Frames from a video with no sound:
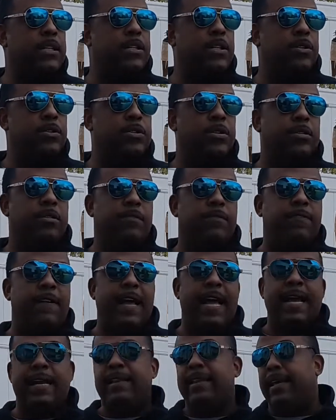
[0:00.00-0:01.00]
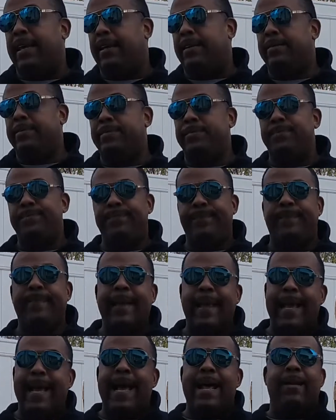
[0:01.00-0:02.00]
Due to the fact that,
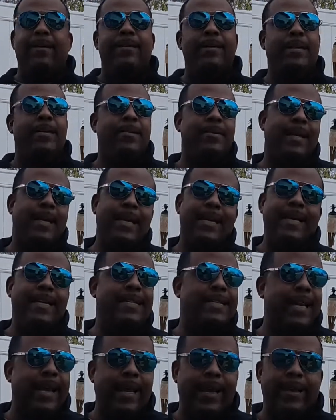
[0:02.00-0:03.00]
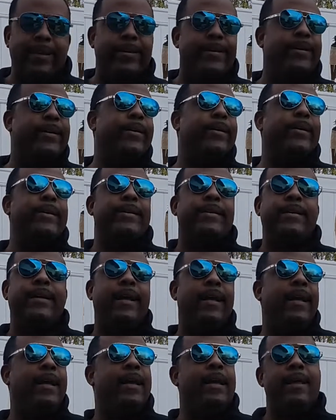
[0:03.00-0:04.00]
I don't know, Lady Taylor and
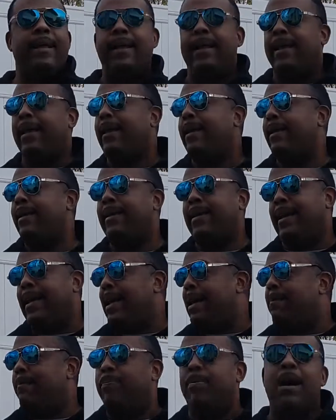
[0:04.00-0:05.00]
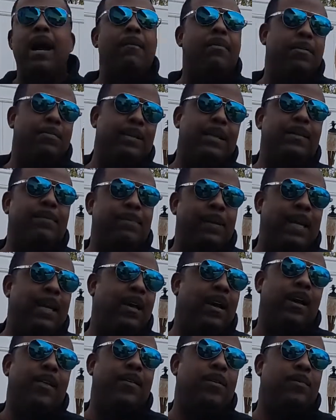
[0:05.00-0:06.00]
probably
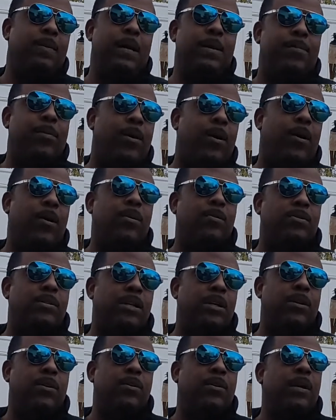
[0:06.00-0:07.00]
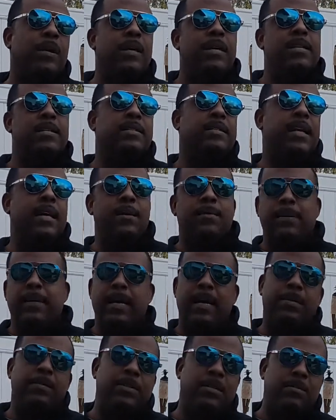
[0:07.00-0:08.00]
other people also, some
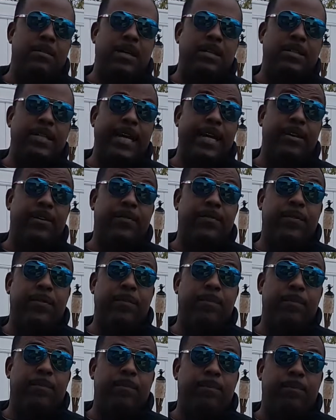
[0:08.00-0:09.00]
come to my channel for,